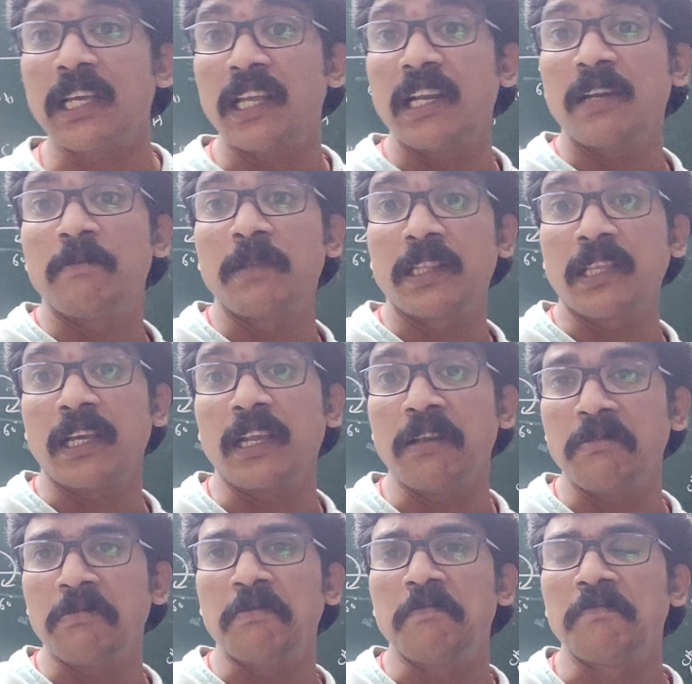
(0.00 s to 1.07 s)
and methyl,
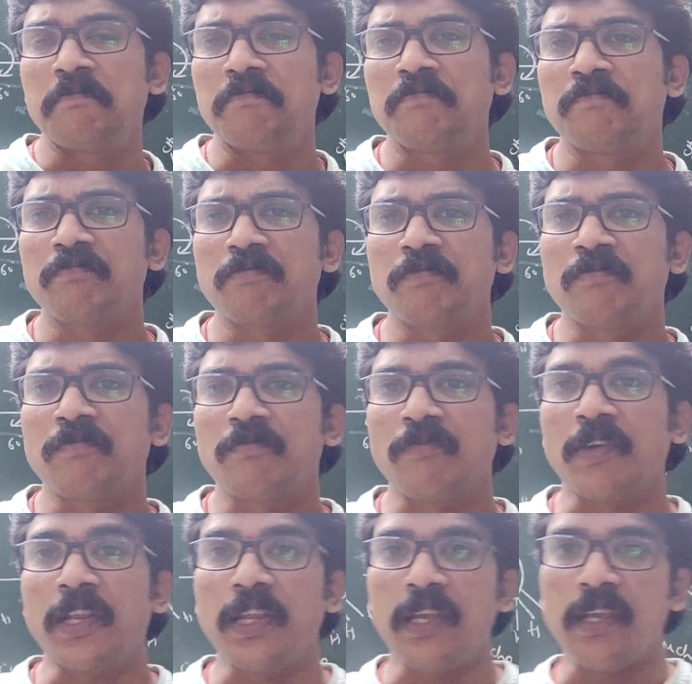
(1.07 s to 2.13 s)

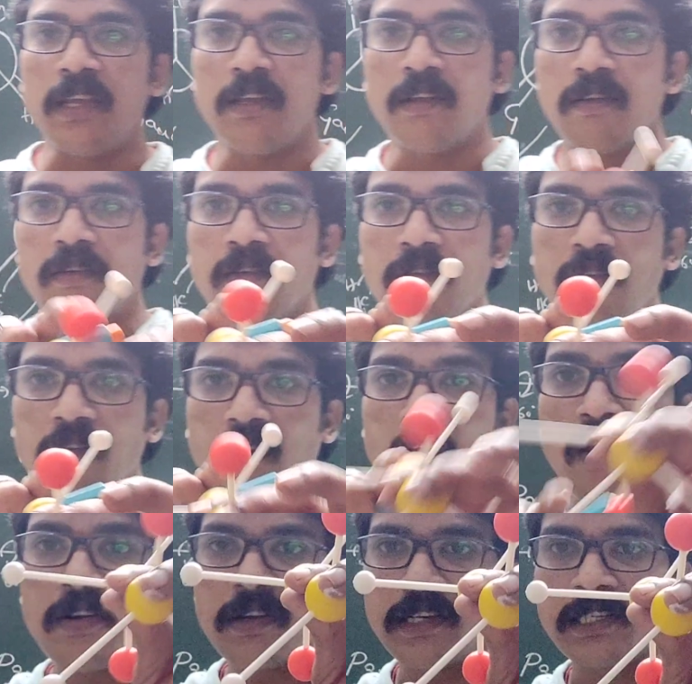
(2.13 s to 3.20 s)
very long
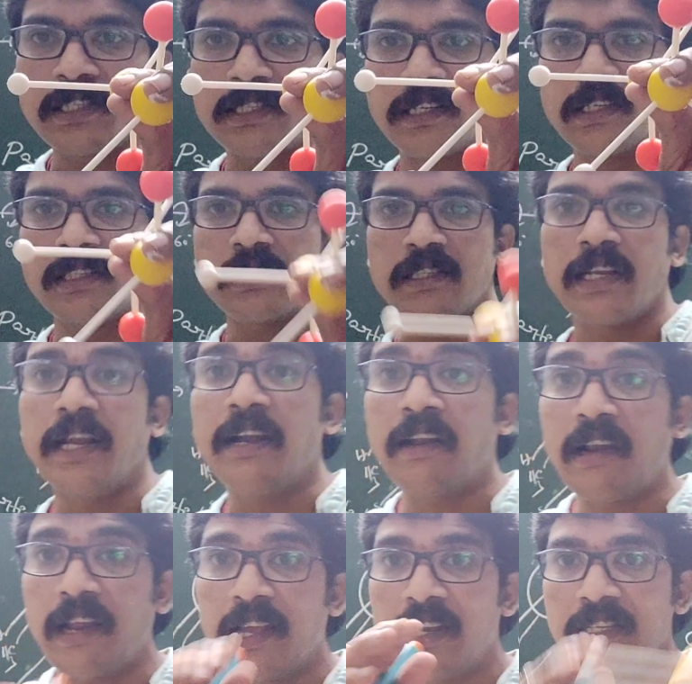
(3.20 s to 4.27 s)
distance, the hadron
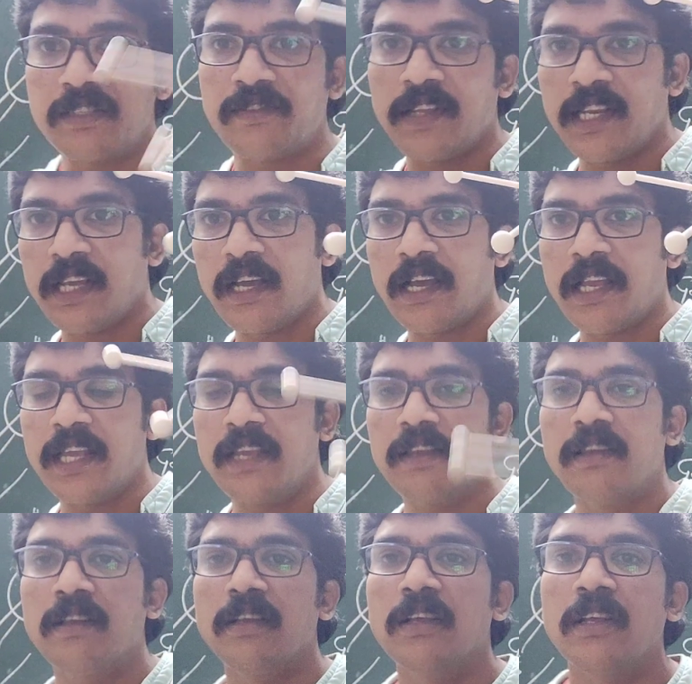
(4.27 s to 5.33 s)
line is very high.
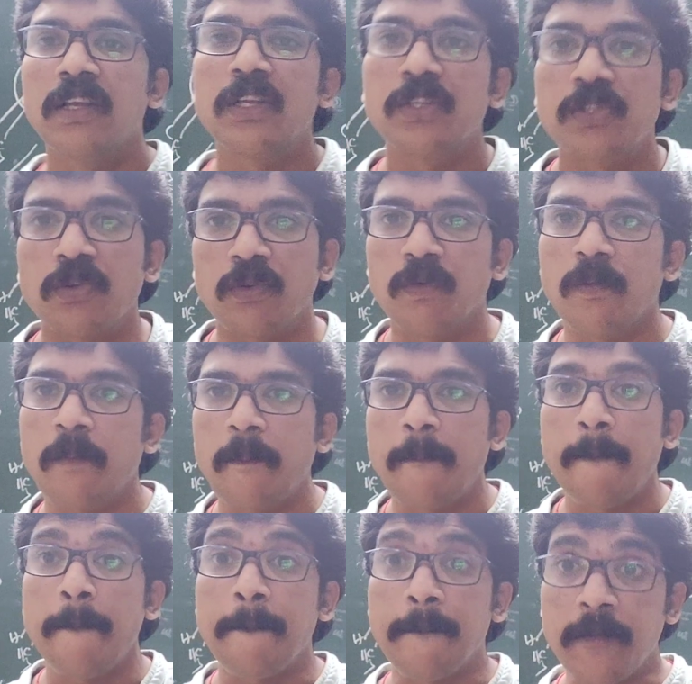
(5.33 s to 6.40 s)
So
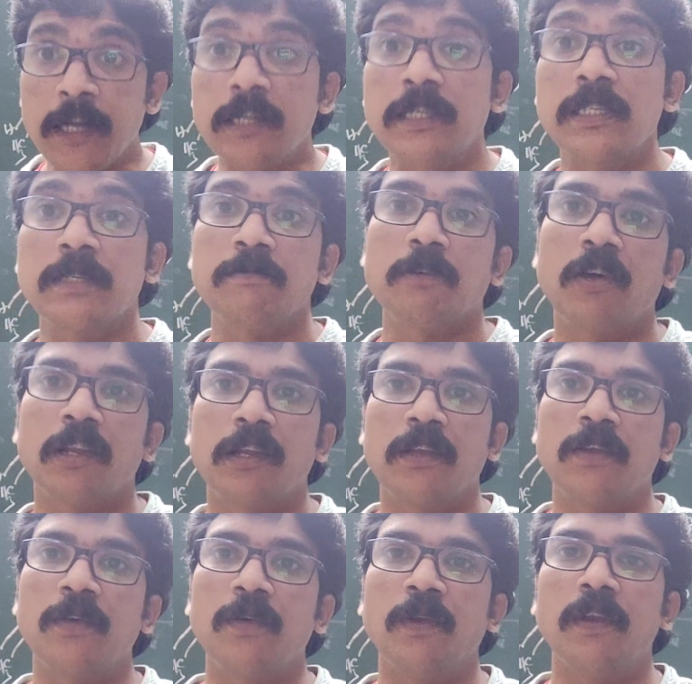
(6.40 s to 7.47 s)
that
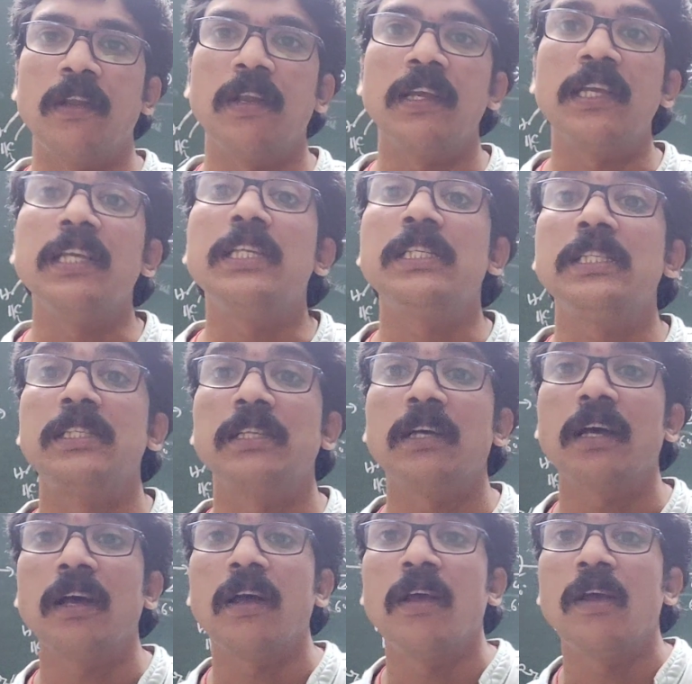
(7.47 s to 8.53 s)
molecule is
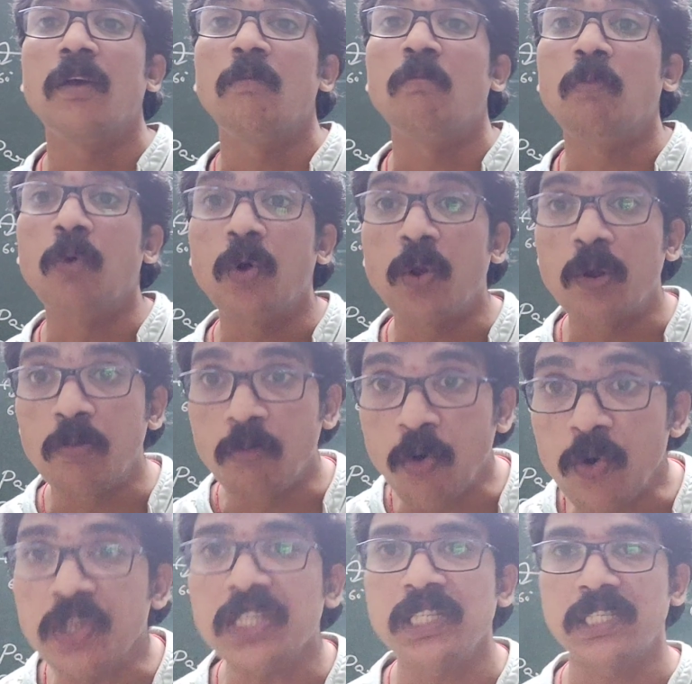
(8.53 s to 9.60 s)
more
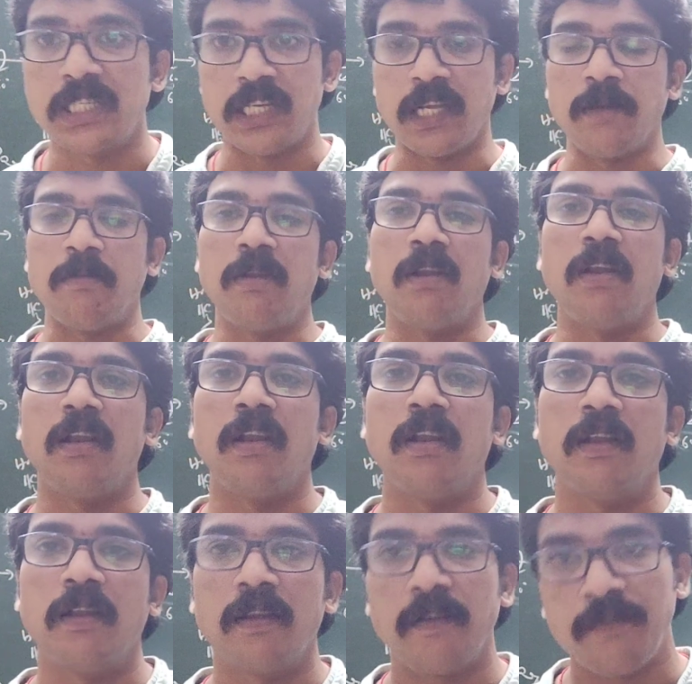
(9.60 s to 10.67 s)
stable.
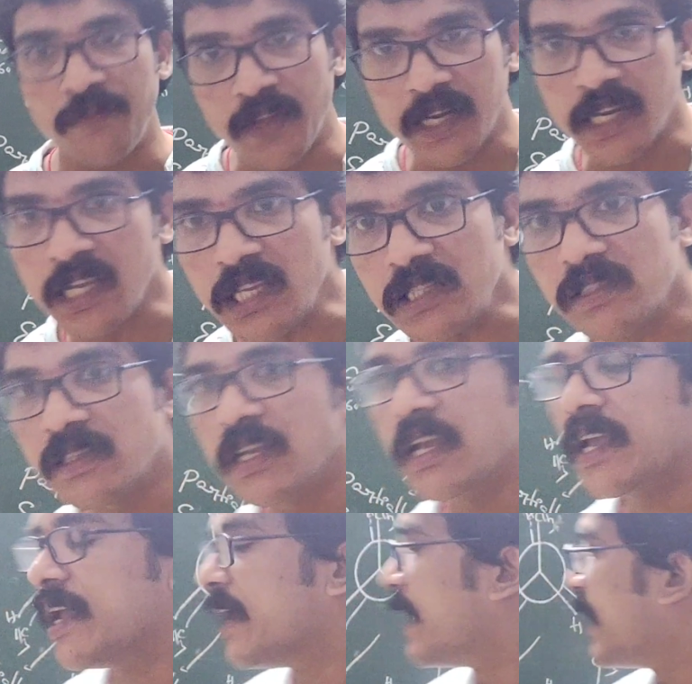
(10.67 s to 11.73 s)
That is
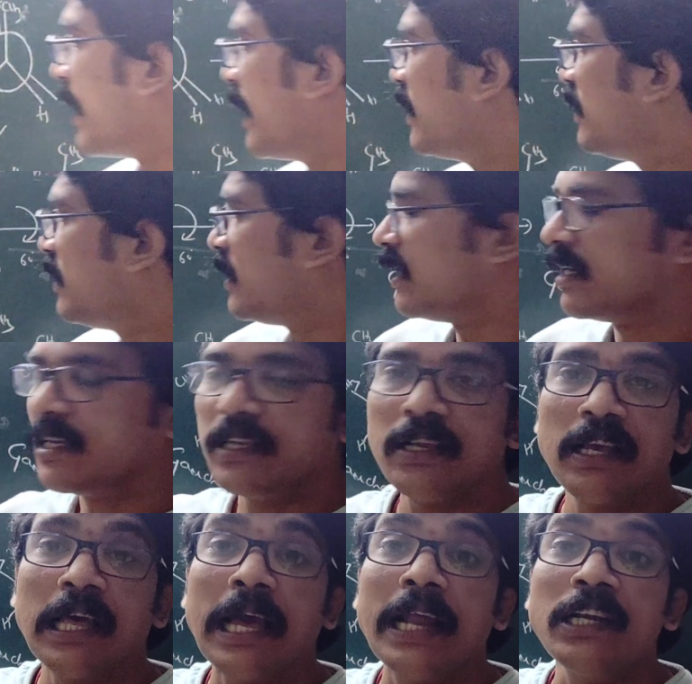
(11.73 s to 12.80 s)
anti.
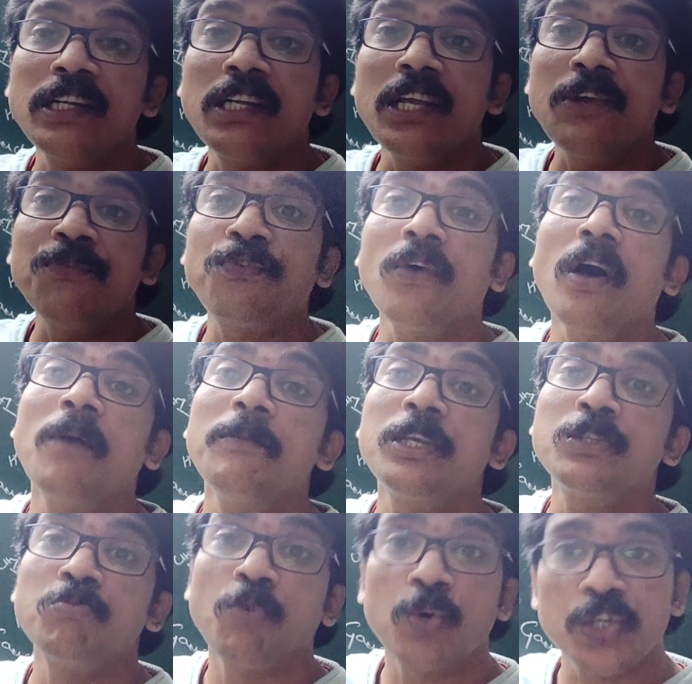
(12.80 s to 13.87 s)
Anti-form is
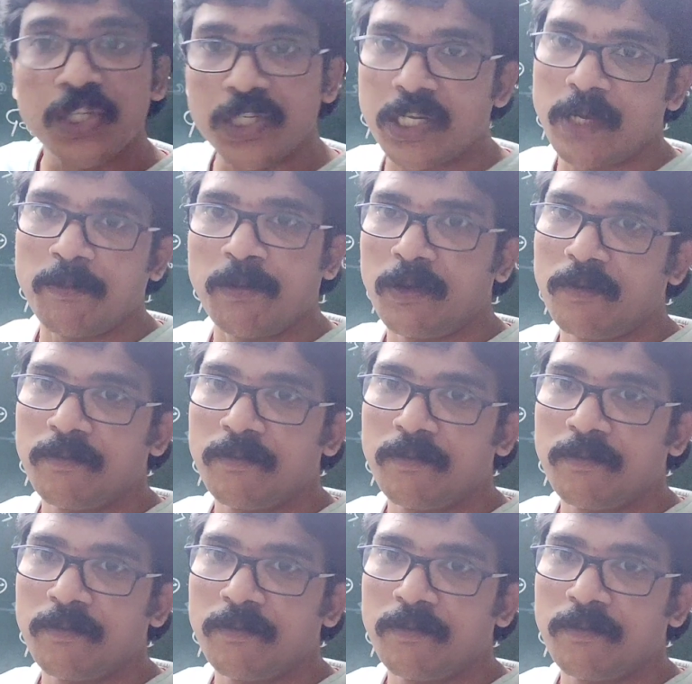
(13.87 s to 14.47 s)
more stable